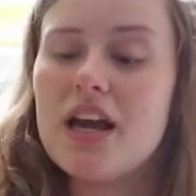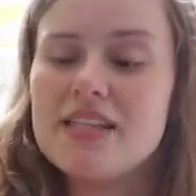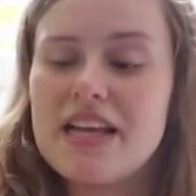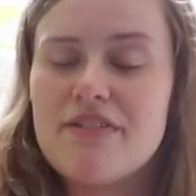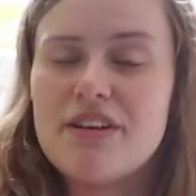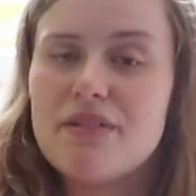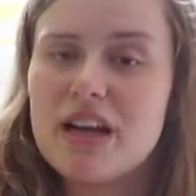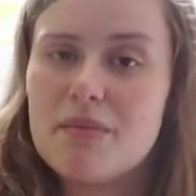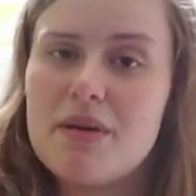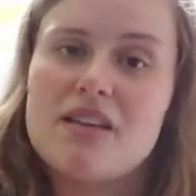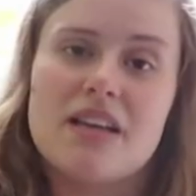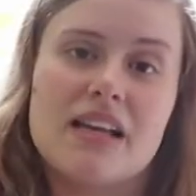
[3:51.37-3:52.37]
I definitely
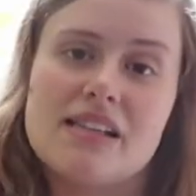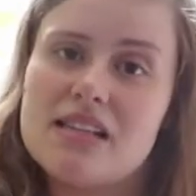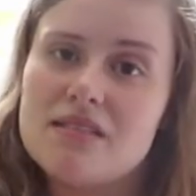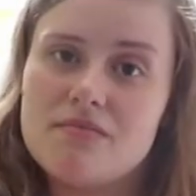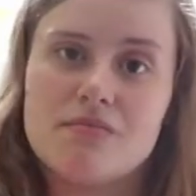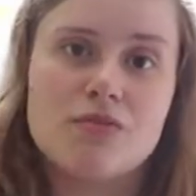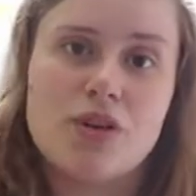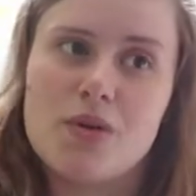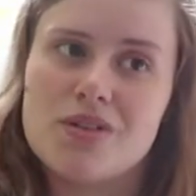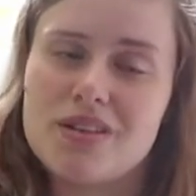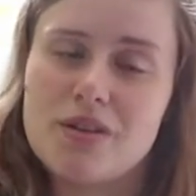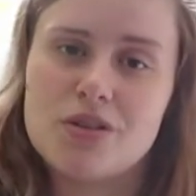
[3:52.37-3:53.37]
recommend, like I said,
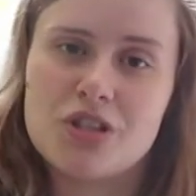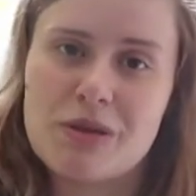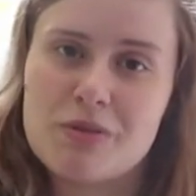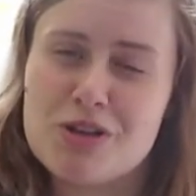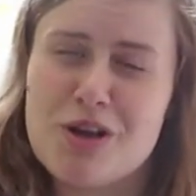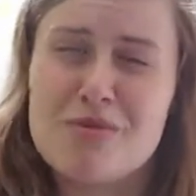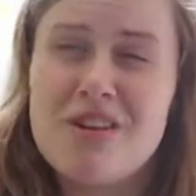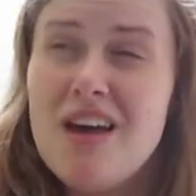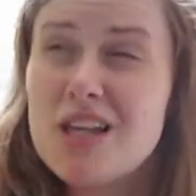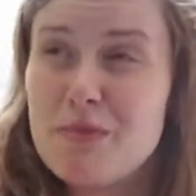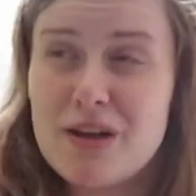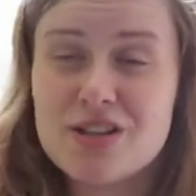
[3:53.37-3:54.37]
go to those cheaper shops,
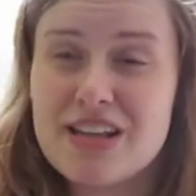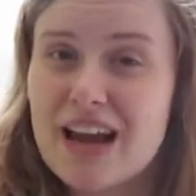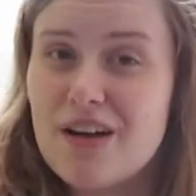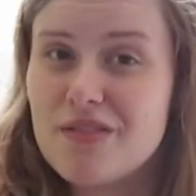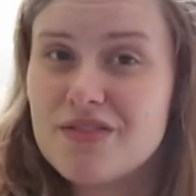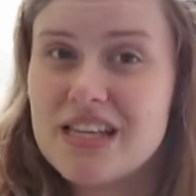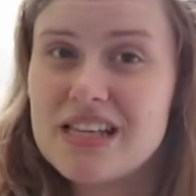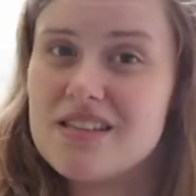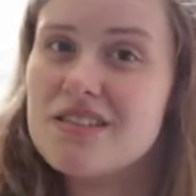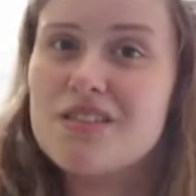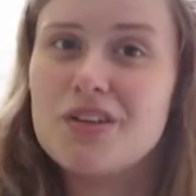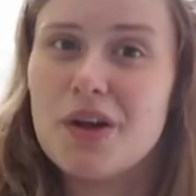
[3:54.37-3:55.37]
especially out of season.